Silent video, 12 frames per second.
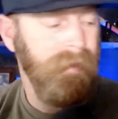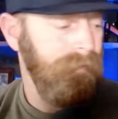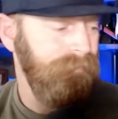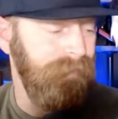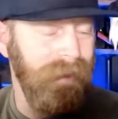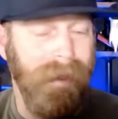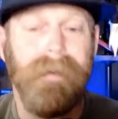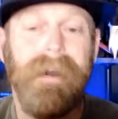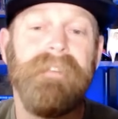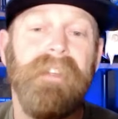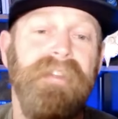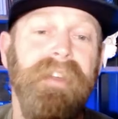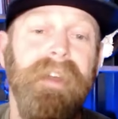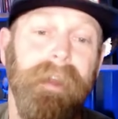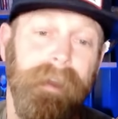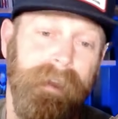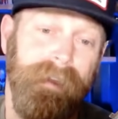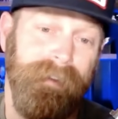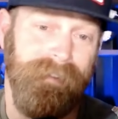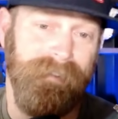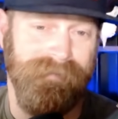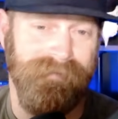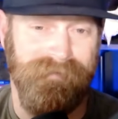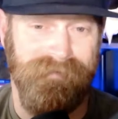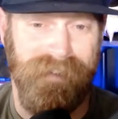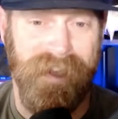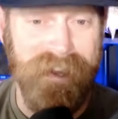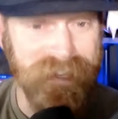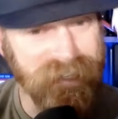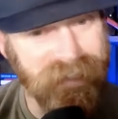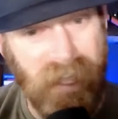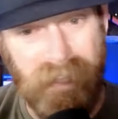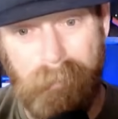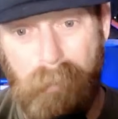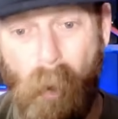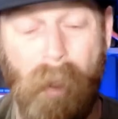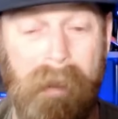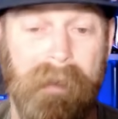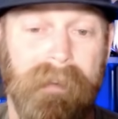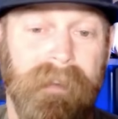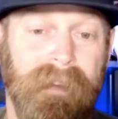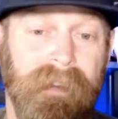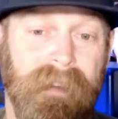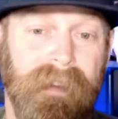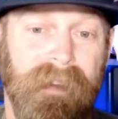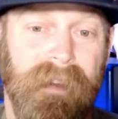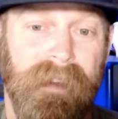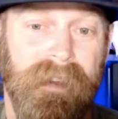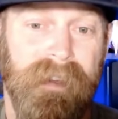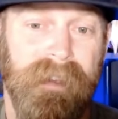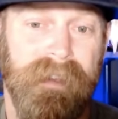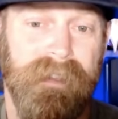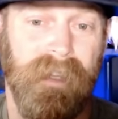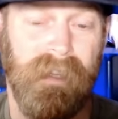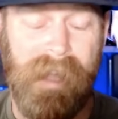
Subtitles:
then I don't have to think. And isn't that the point? To let